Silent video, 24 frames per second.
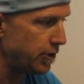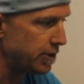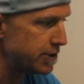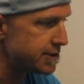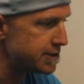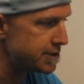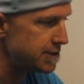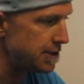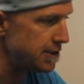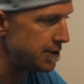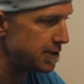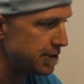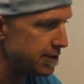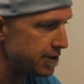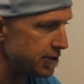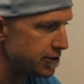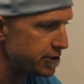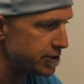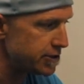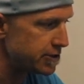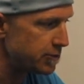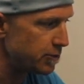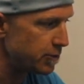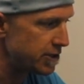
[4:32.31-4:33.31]
can see
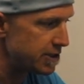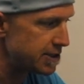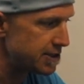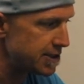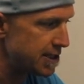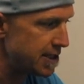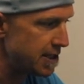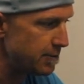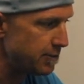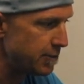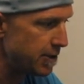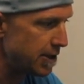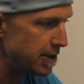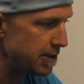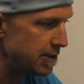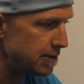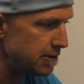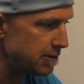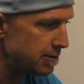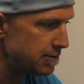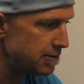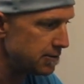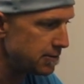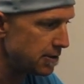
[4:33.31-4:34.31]
that we just keep
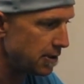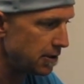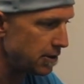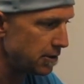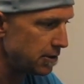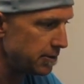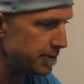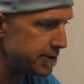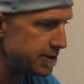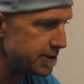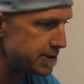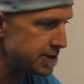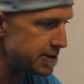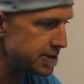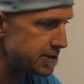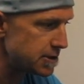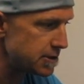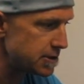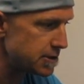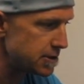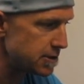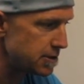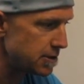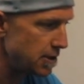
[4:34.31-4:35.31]
getting a little bit of
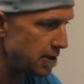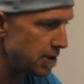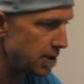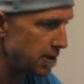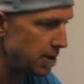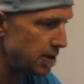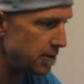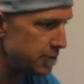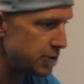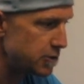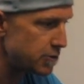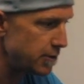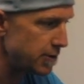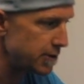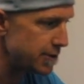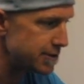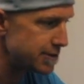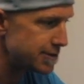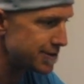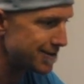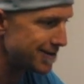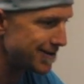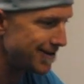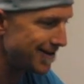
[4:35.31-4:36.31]
distance in between
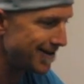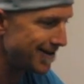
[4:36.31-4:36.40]
us.